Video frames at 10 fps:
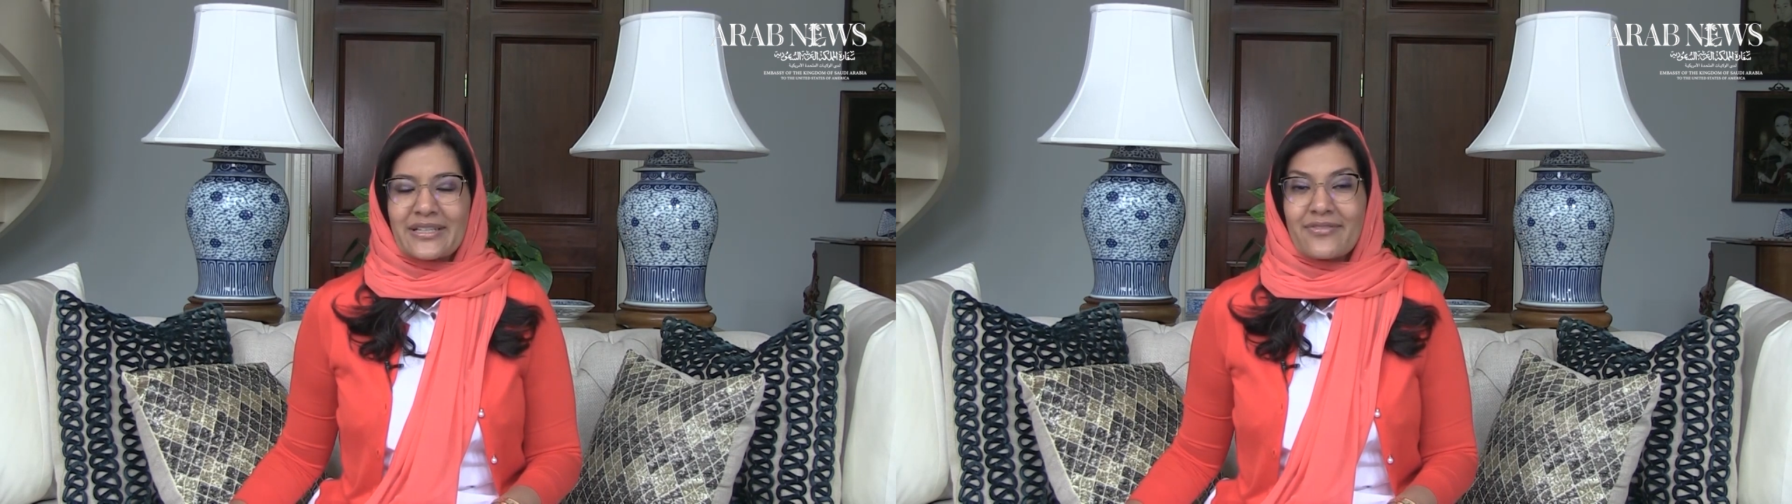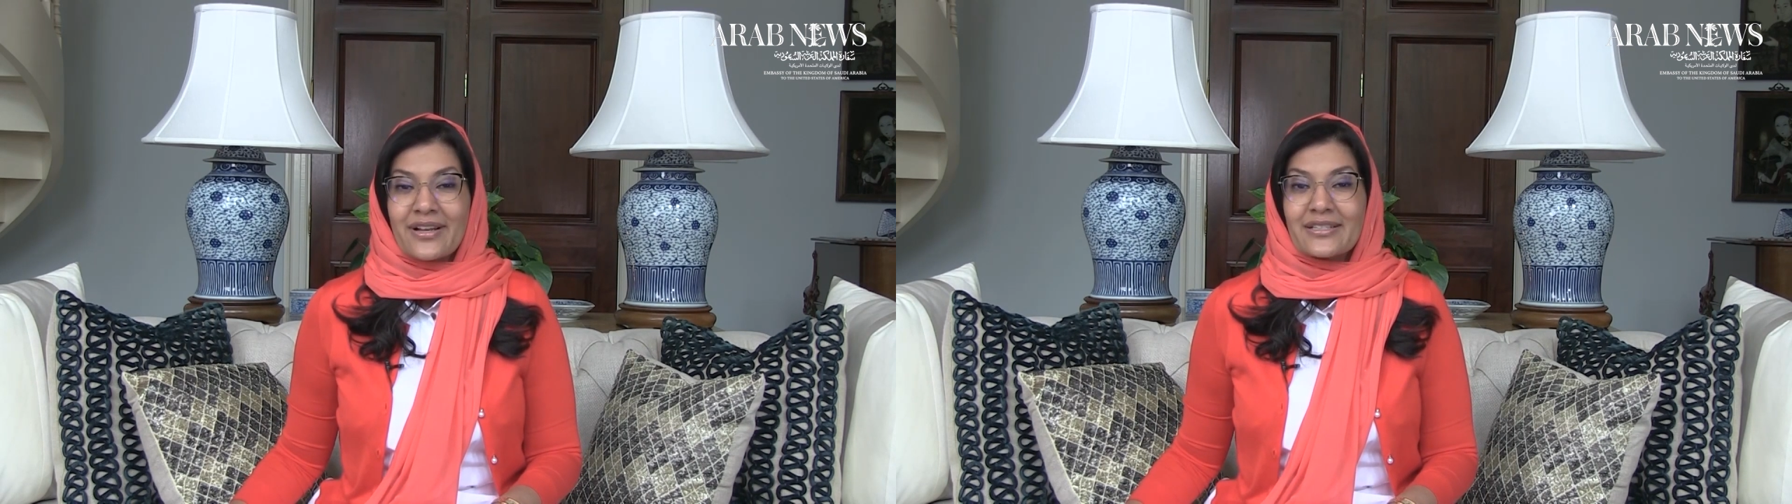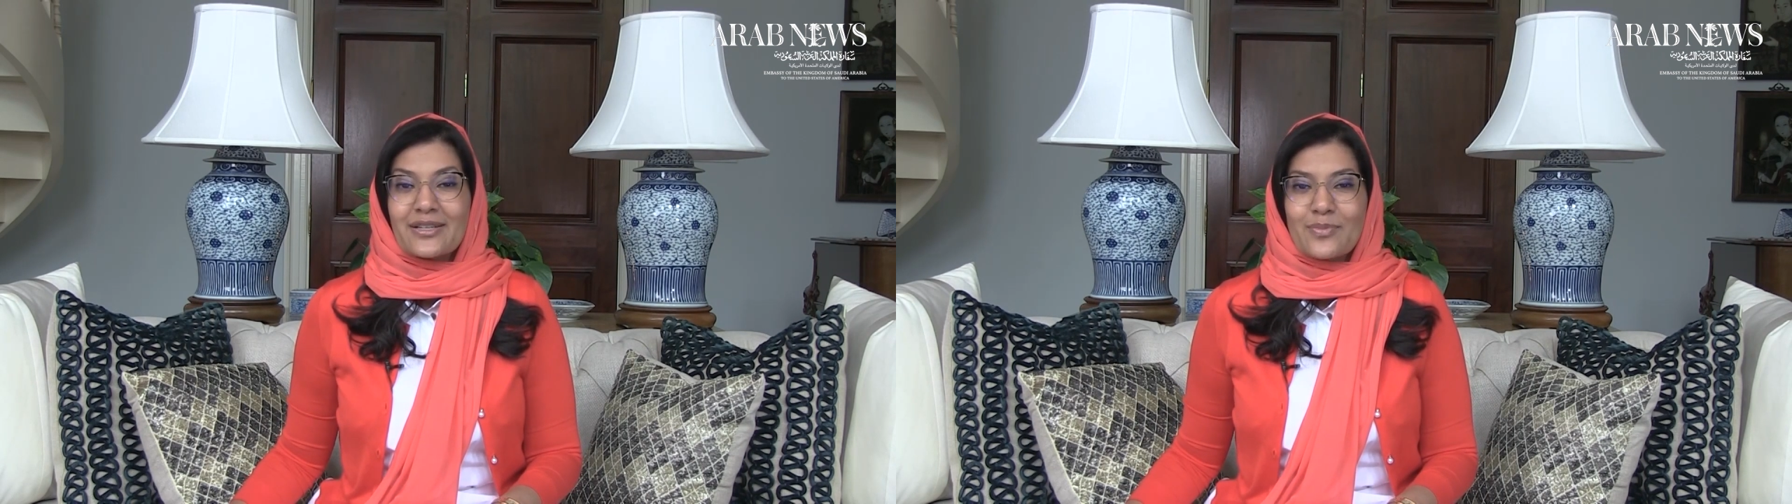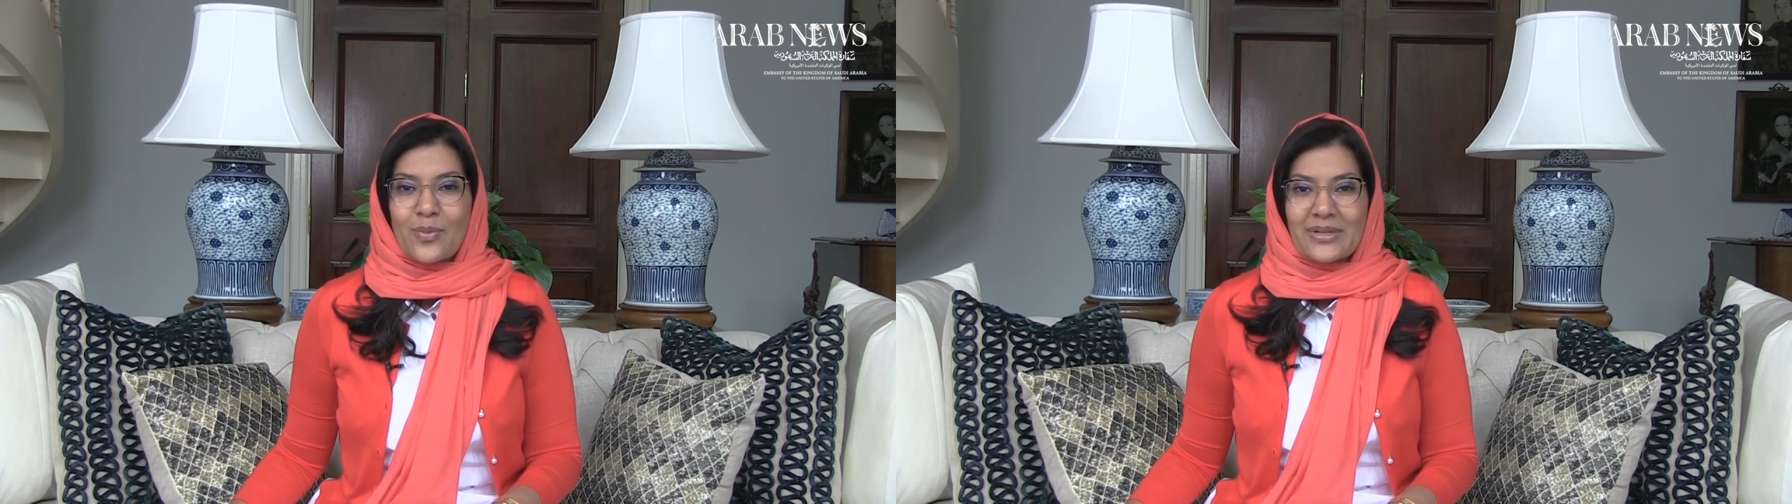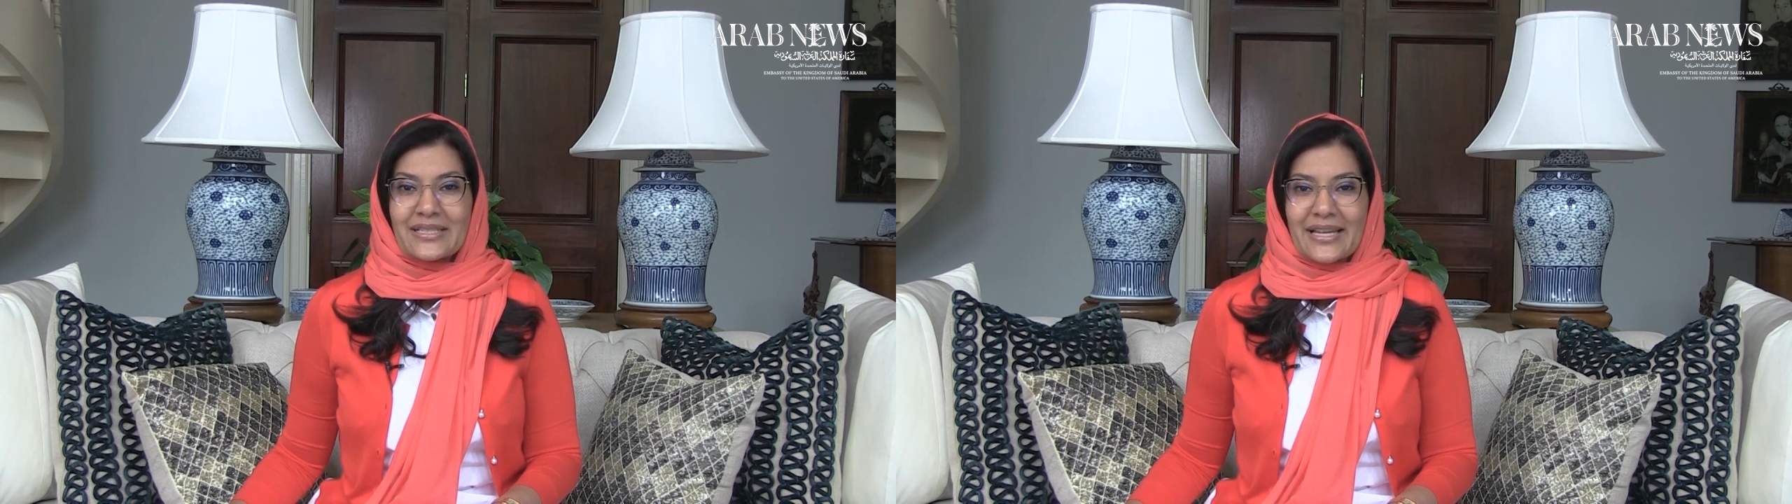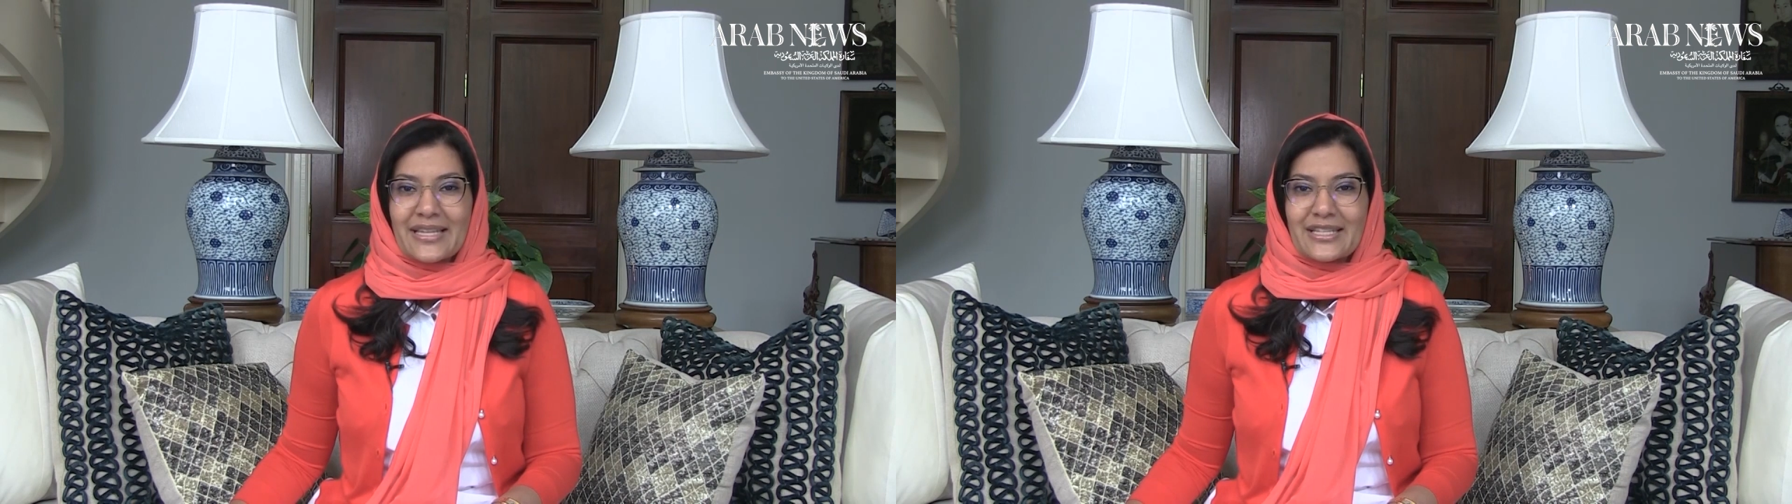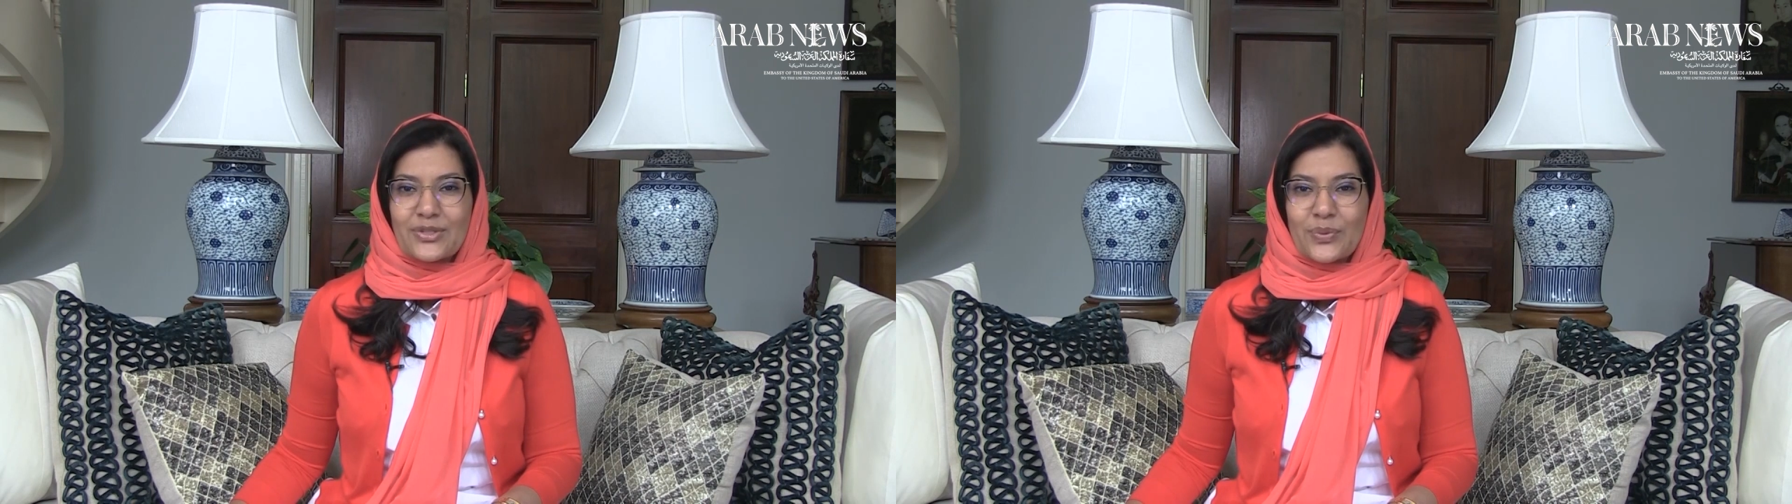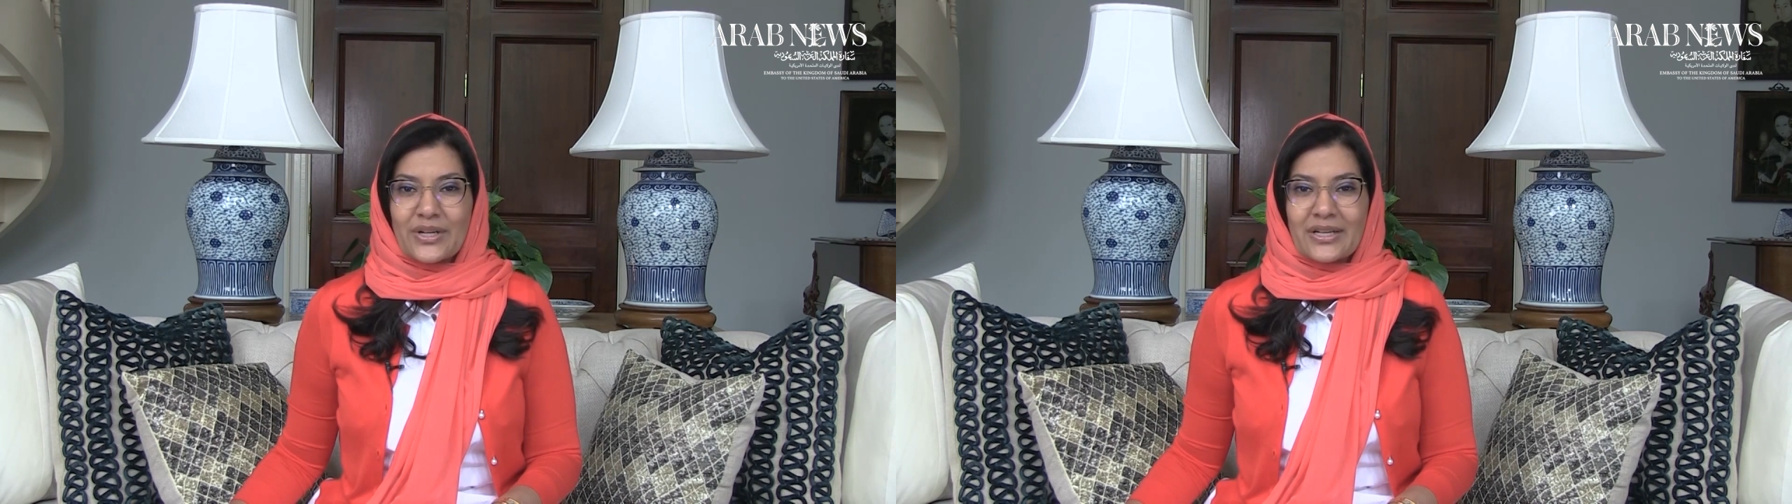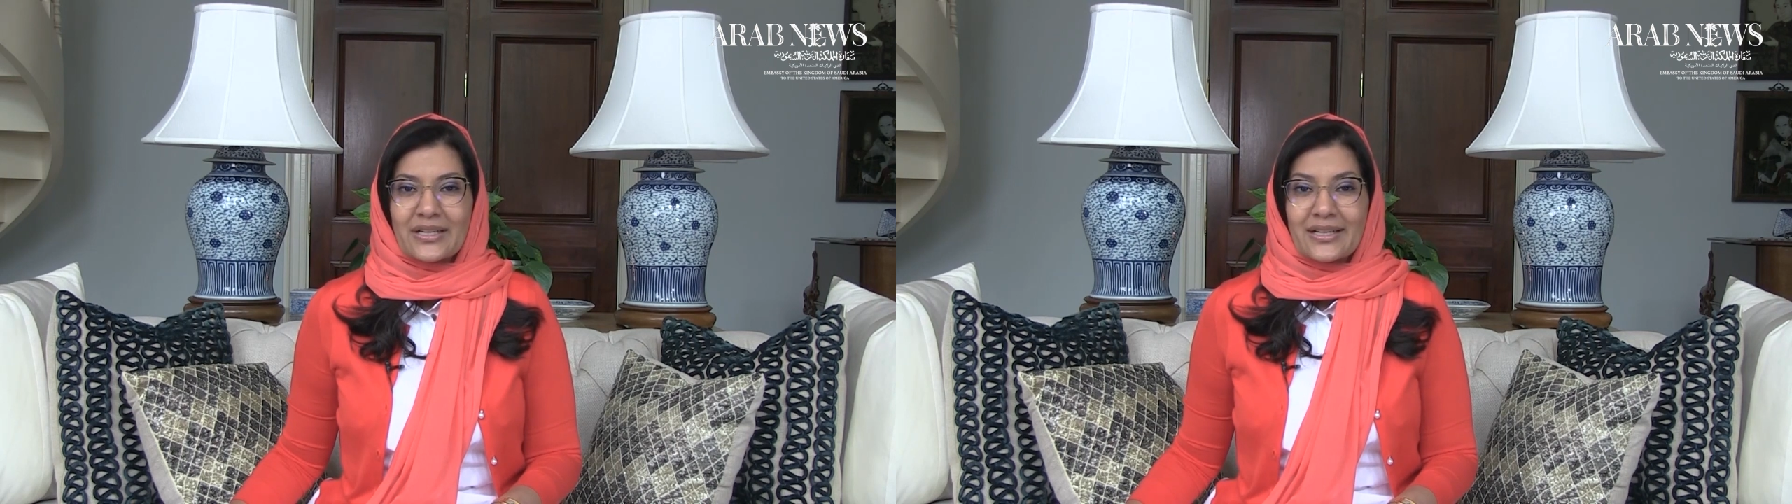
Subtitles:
events and moments like this were,